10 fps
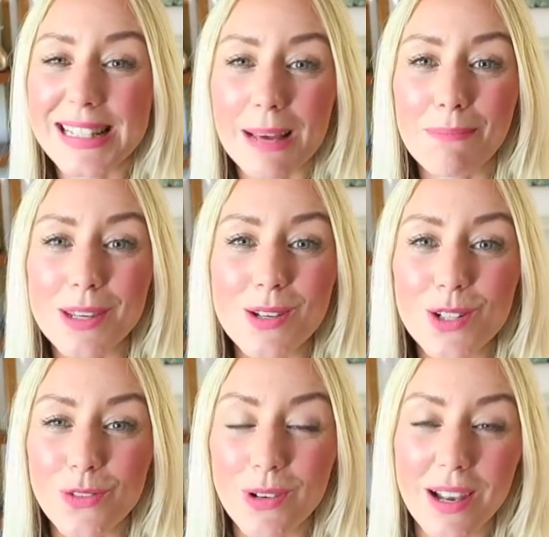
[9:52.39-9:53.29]
It's that
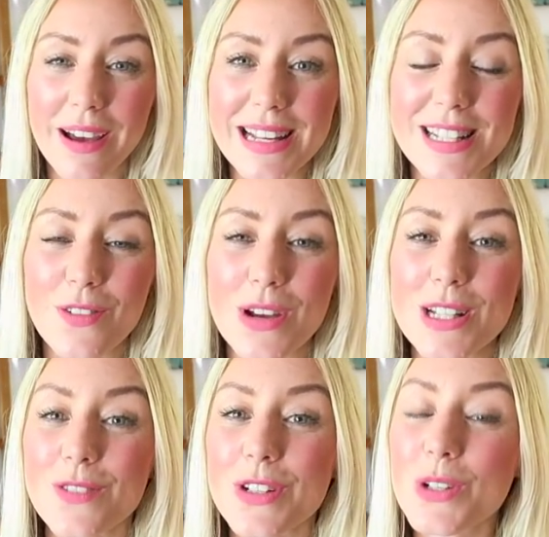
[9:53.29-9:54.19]
beautiful light if you're
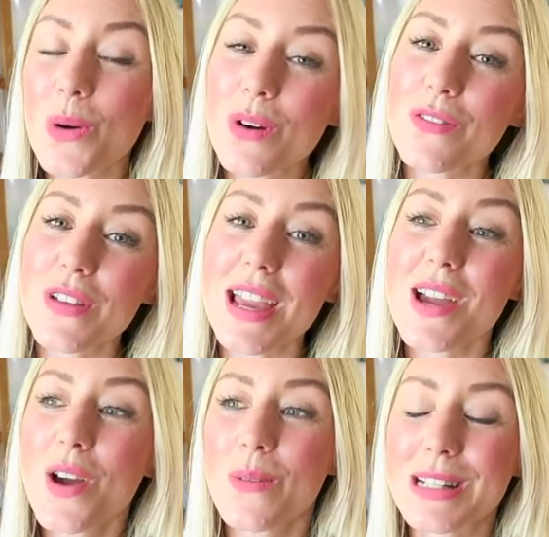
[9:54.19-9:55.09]
into
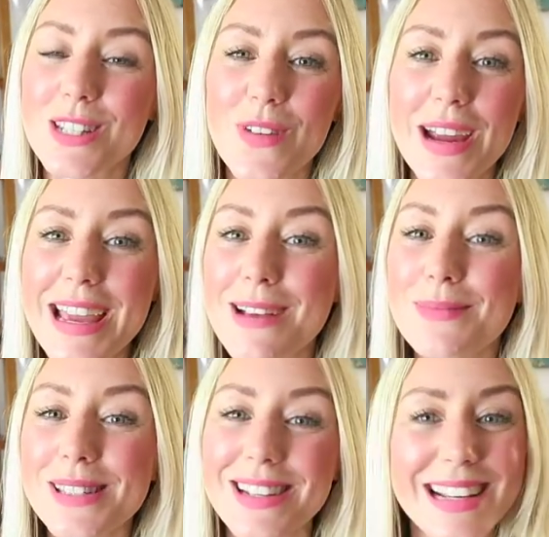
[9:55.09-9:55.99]
photography, which is a very
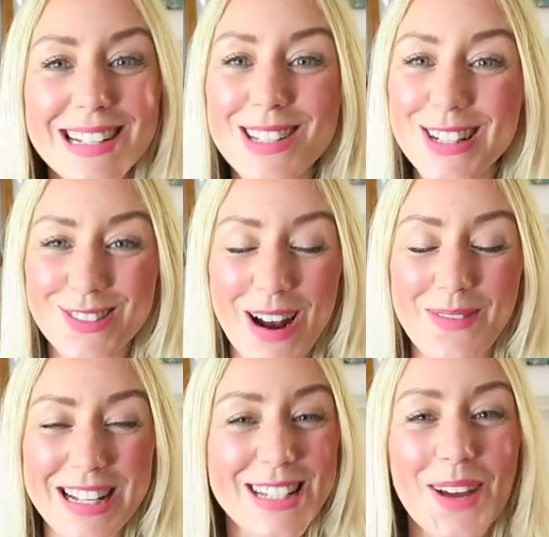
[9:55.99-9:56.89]
hipster
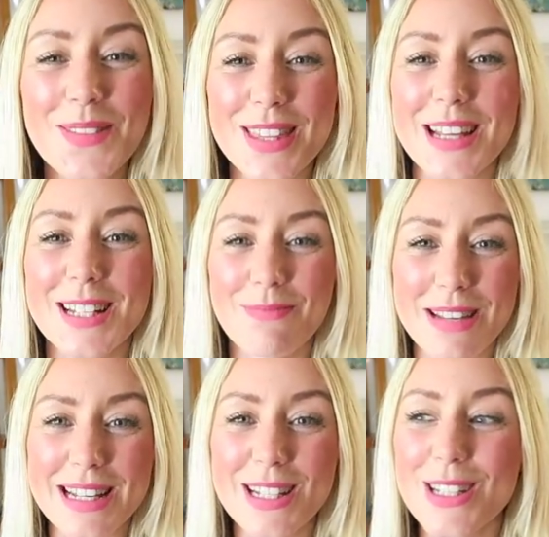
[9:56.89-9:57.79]
Instagrammy type thing to
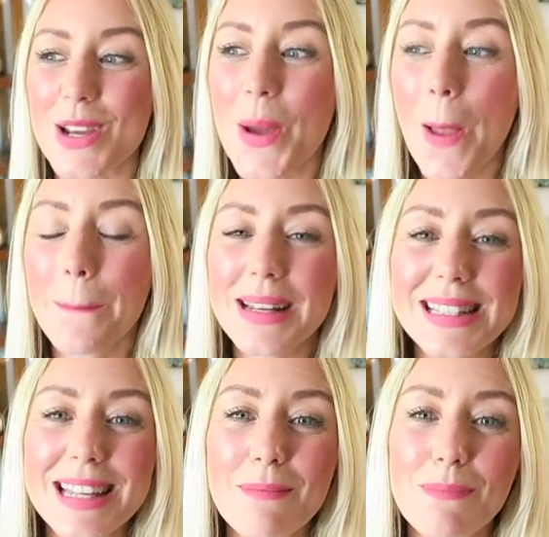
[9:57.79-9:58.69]
be into. But
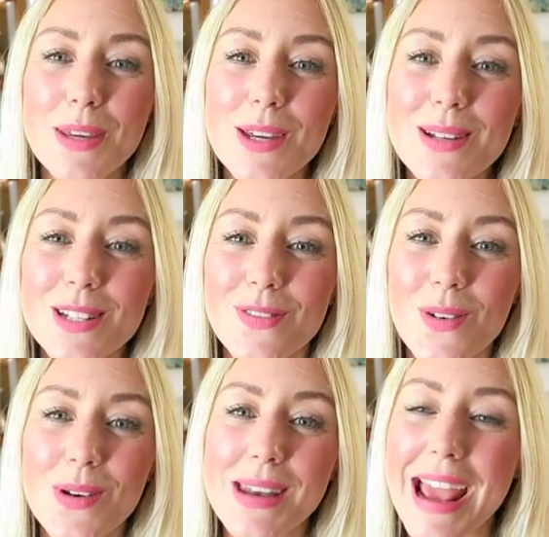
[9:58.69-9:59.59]
isn't it a
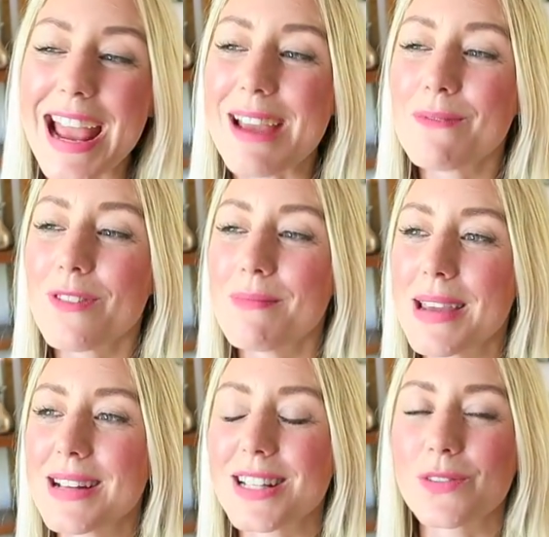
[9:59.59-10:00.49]
beautiful name? For
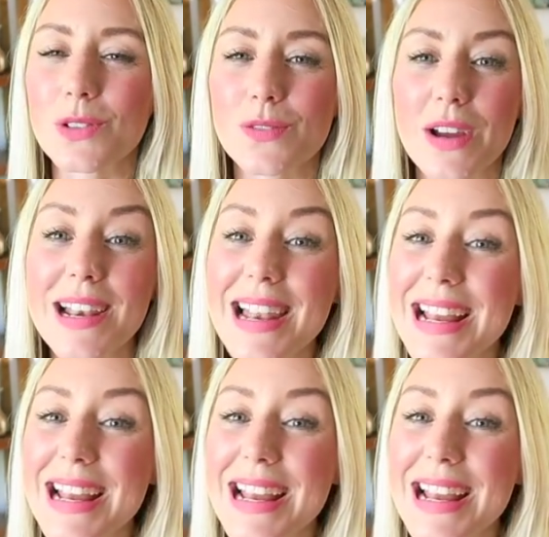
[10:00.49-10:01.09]
me, it just feels very